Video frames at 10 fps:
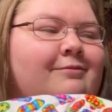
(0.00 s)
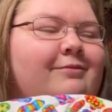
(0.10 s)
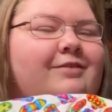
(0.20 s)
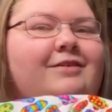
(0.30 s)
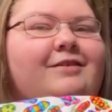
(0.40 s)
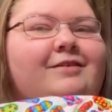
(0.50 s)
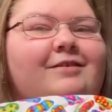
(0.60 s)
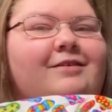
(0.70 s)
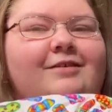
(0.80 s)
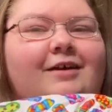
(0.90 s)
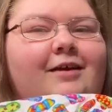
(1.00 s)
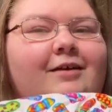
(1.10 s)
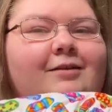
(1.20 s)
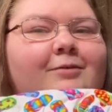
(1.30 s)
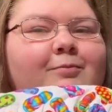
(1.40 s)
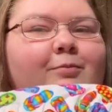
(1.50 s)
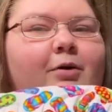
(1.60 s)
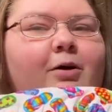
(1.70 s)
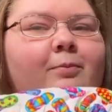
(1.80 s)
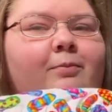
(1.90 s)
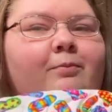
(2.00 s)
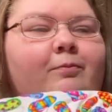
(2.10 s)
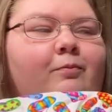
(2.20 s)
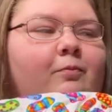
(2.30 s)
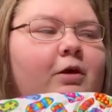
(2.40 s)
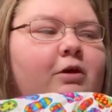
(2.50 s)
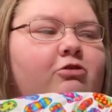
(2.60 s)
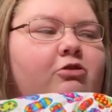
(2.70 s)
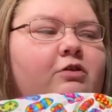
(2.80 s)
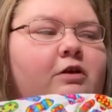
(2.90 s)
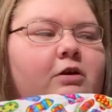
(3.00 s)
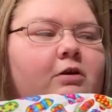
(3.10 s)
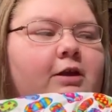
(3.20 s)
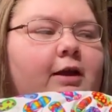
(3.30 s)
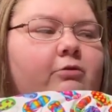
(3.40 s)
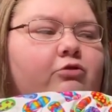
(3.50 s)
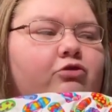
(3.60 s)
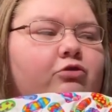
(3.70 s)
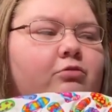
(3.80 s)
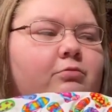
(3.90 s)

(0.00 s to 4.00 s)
She's just like, Mom, why aren't you sitting on the couch?